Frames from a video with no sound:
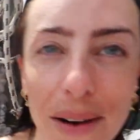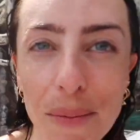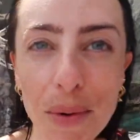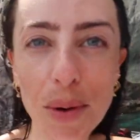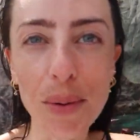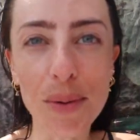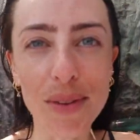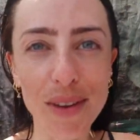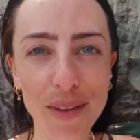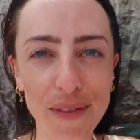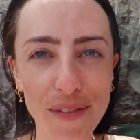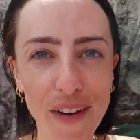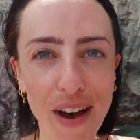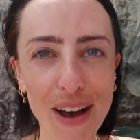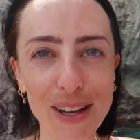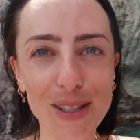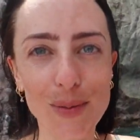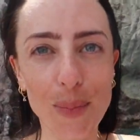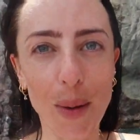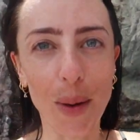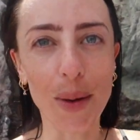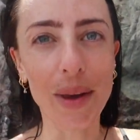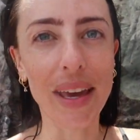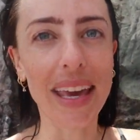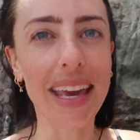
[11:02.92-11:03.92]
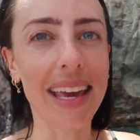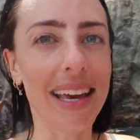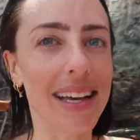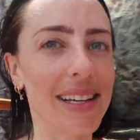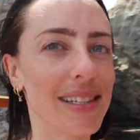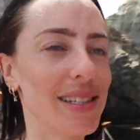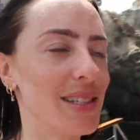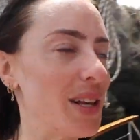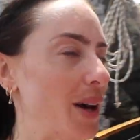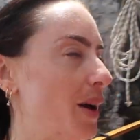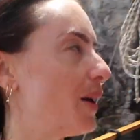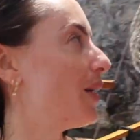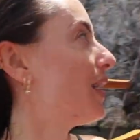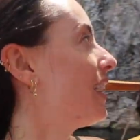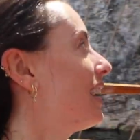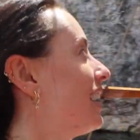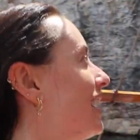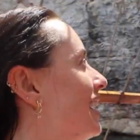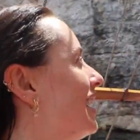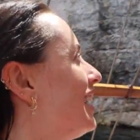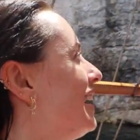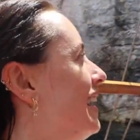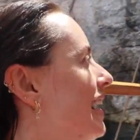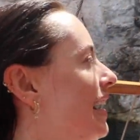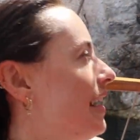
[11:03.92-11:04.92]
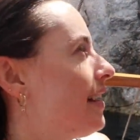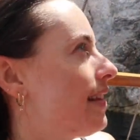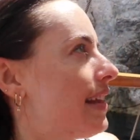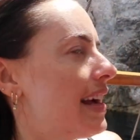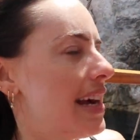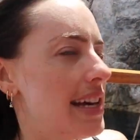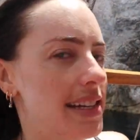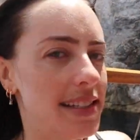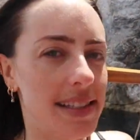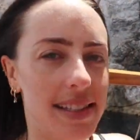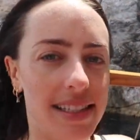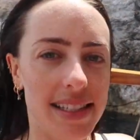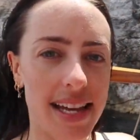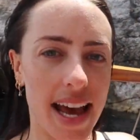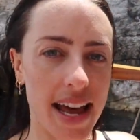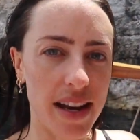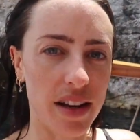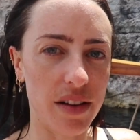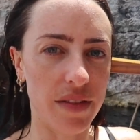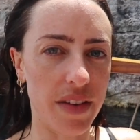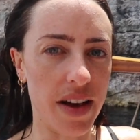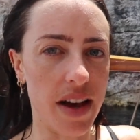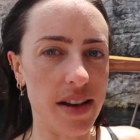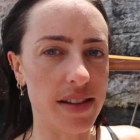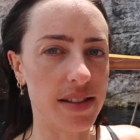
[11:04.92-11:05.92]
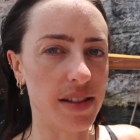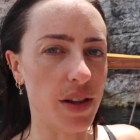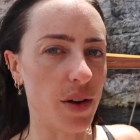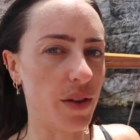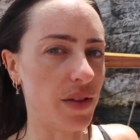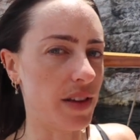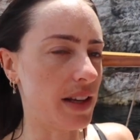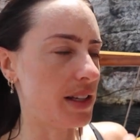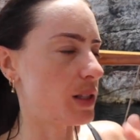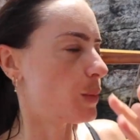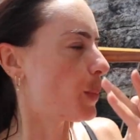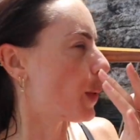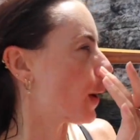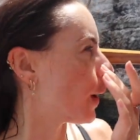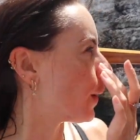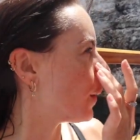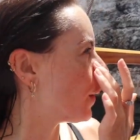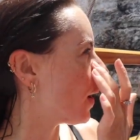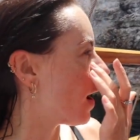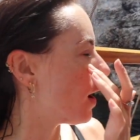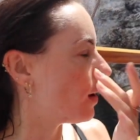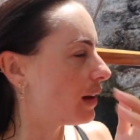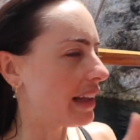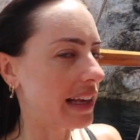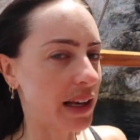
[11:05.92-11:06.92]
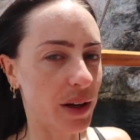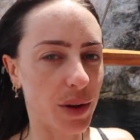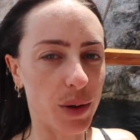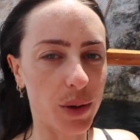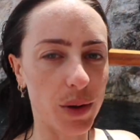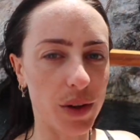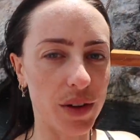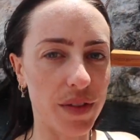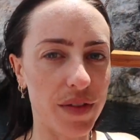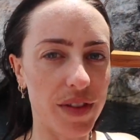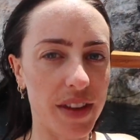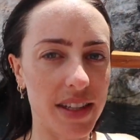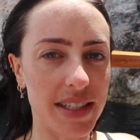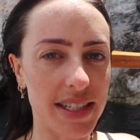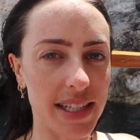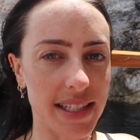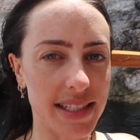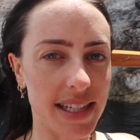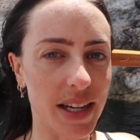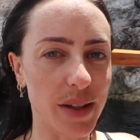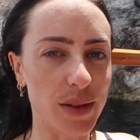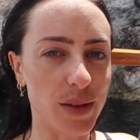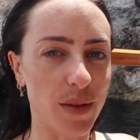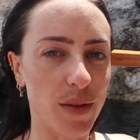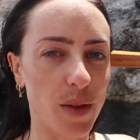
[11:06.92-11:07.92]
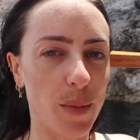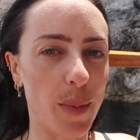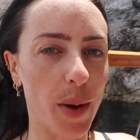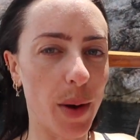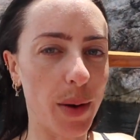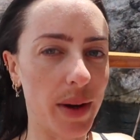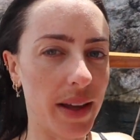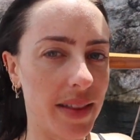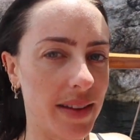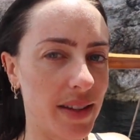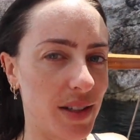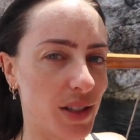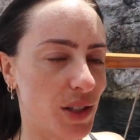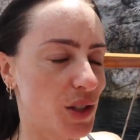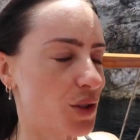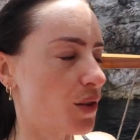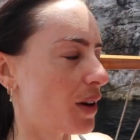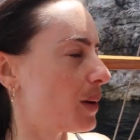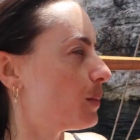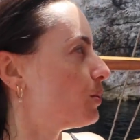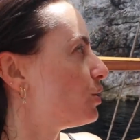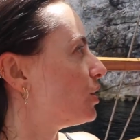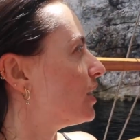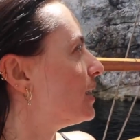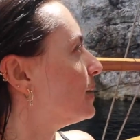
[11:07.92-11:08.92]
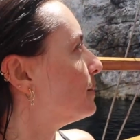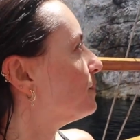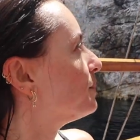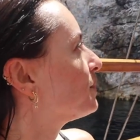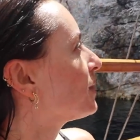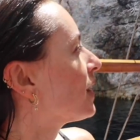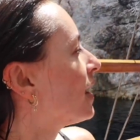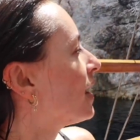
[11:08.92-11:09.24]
And we were the first boat here, so there's 10 of us on this boat. I'll link all of the details of the boat in the description.